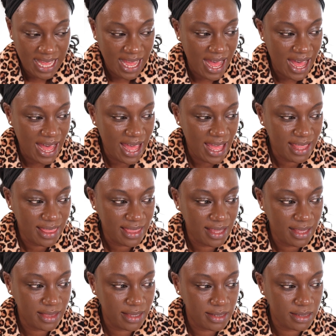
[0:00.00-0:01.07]
I
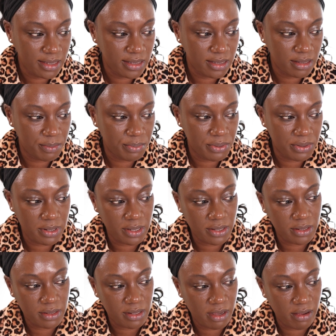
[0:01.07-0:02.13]
think this is a pretty
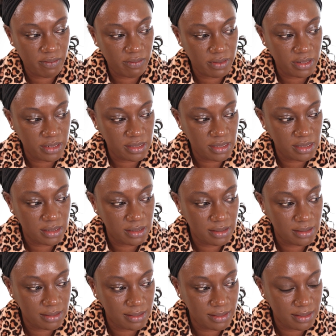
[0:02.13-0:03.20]
good coverage.
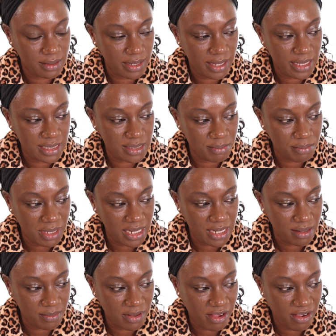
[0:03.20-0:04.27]
It's
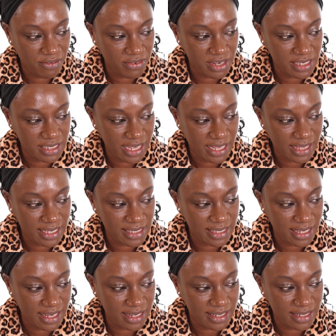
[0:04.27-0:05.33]
medium coverage like they
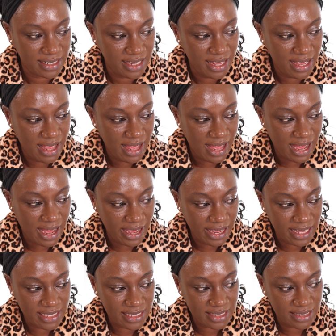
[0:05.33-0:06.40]
said. I
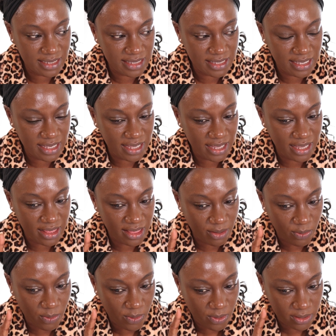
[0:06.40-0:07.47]
can still see the
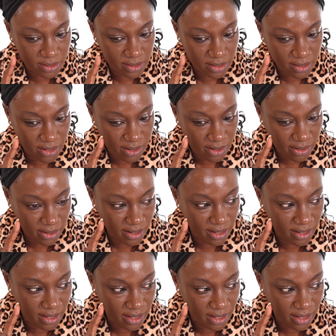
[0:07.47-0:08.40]
one dark